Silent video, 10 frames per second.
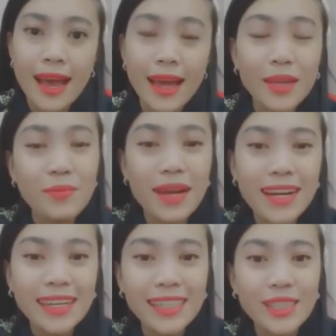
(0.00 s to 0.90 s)

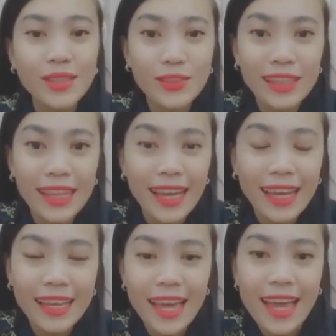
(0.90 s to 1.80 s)
Mars, good day
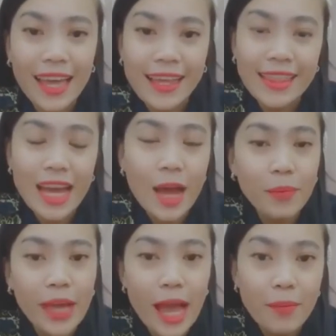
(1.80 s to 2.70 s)
and happy
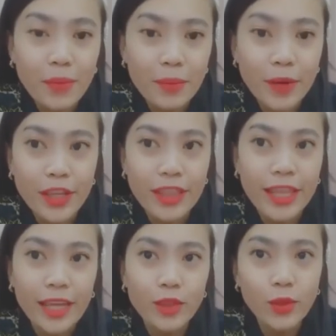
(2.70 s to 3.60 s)
birthday to
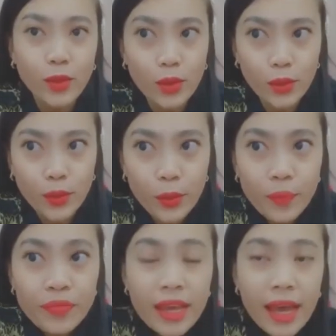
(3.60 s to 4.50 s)
you,
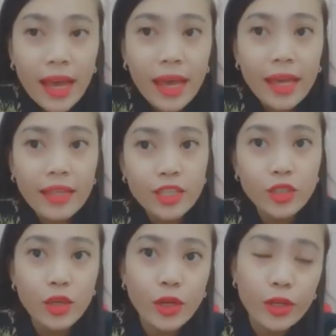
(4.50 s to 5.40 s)
and
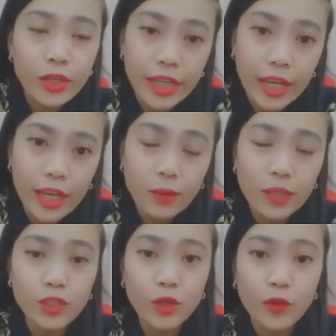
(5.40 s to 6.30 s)
enjoy your day
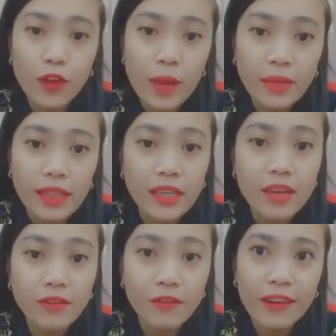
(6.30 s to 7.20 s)
with your family
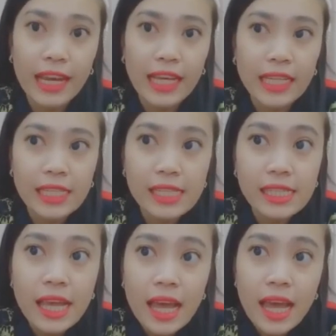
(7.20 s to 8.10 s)
and friends,
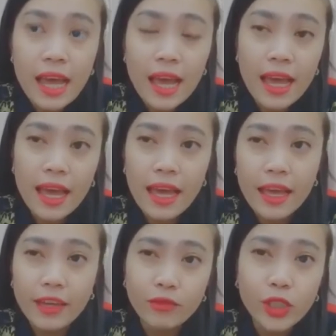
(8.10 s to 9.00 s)

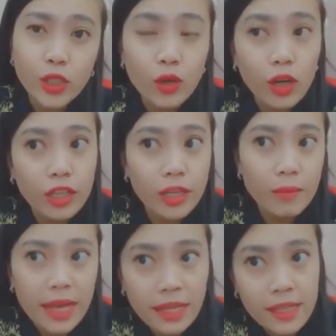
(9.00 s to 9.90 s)
and wish you all the
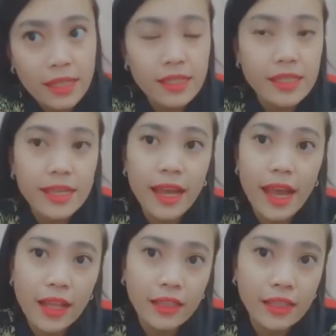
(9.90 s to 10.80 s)
best and stay
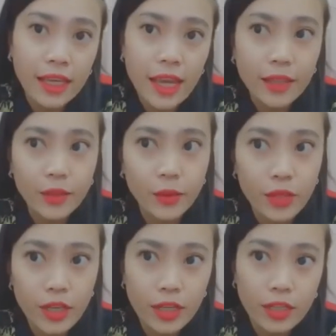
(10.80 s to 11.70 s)
healthy and good
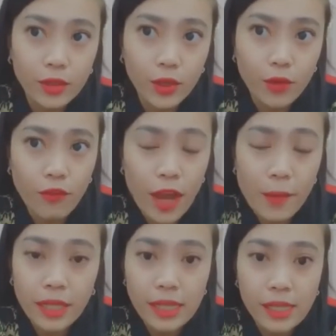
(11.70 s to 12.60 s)
health to your
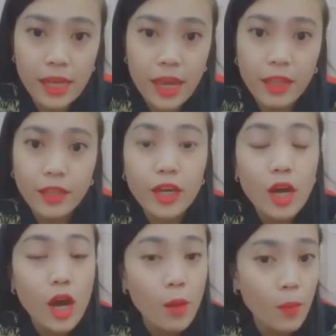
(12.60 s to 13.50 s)
family and
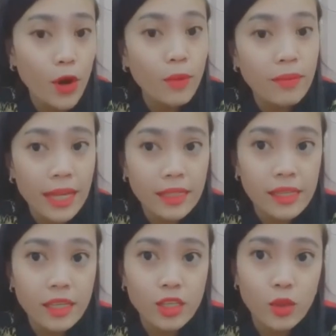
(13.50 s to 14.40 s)
more
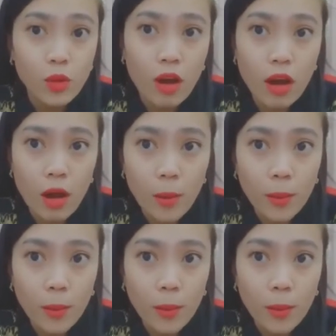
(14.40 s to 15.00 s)
blessings to come.